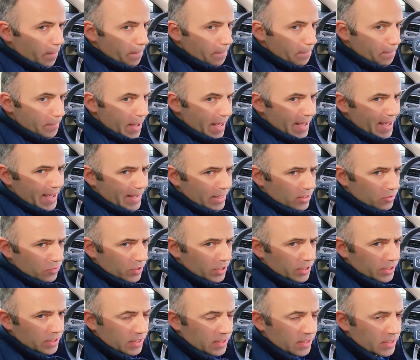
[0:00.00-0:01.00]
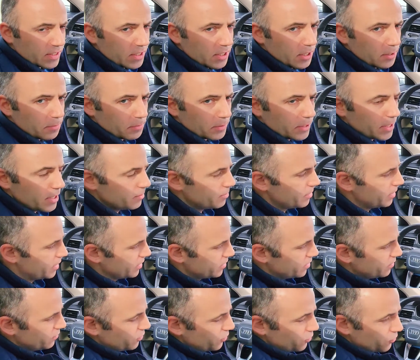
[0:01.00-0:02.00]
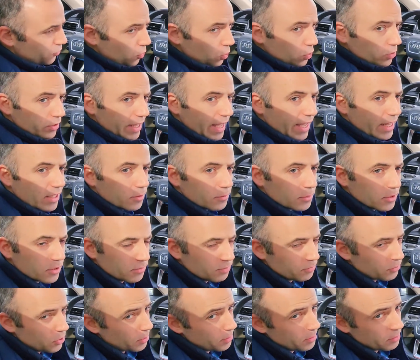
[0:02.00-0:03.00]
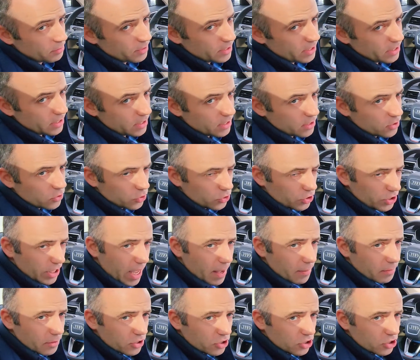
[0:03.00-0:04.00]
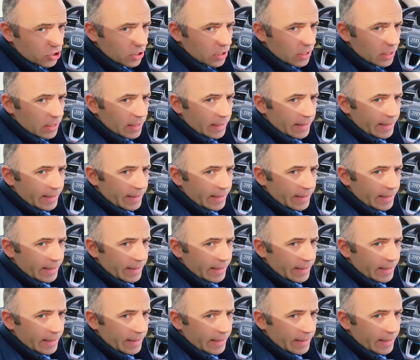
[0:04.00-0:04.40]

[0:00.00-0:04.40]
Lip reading: bad with the CD player because of the front element probably could damage,